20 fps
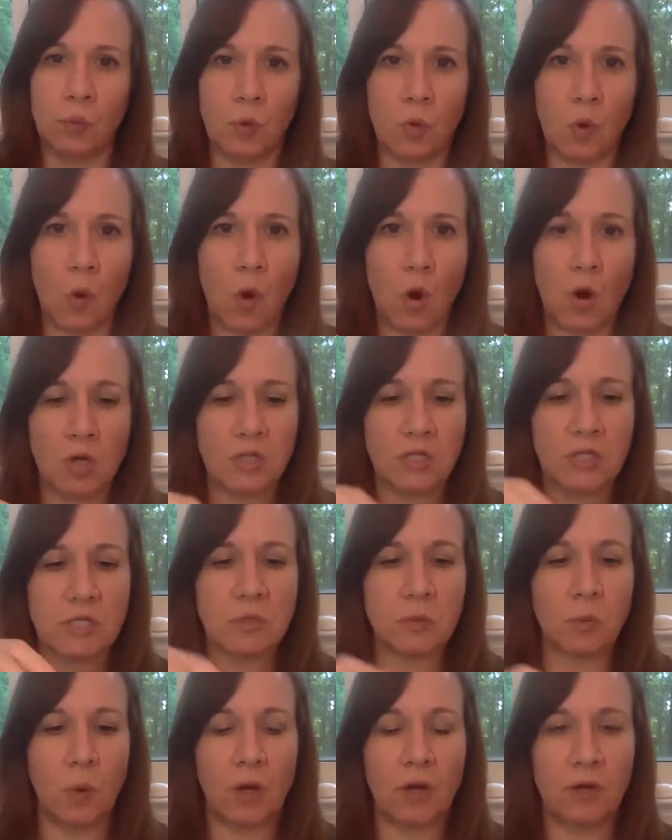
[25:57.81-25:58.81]

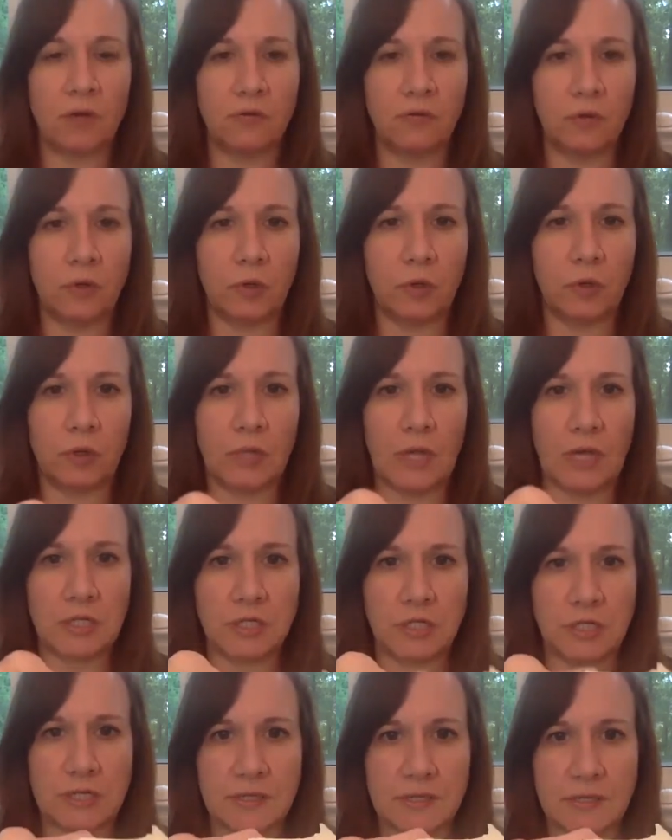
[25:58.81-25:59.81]
Gorgeous, wonderful,
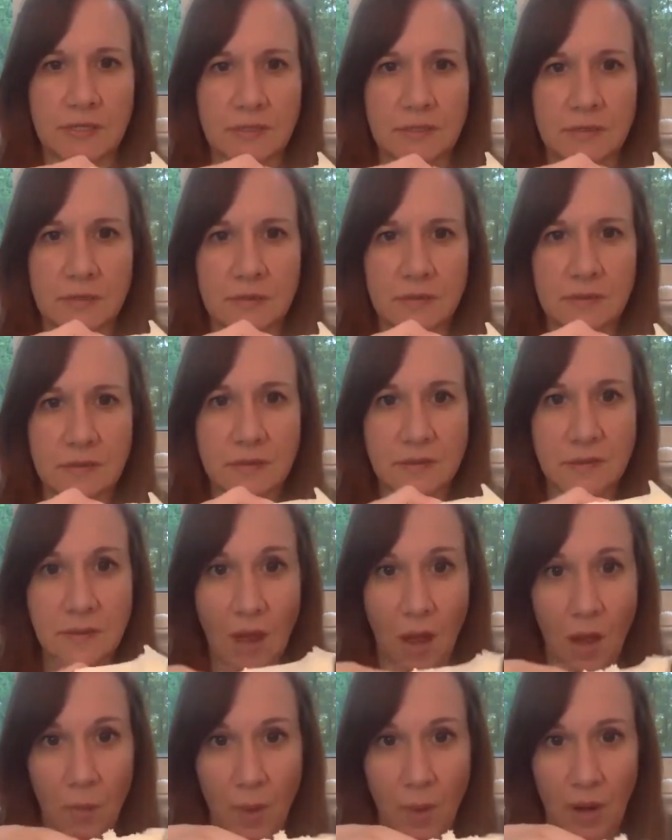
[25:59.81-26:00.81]
luscious
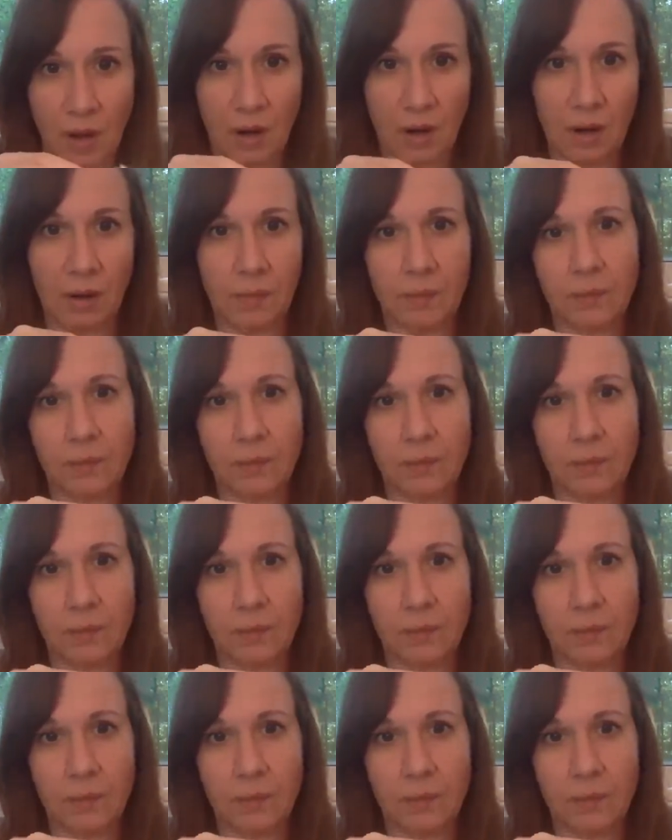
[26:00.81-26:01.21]
sal butter.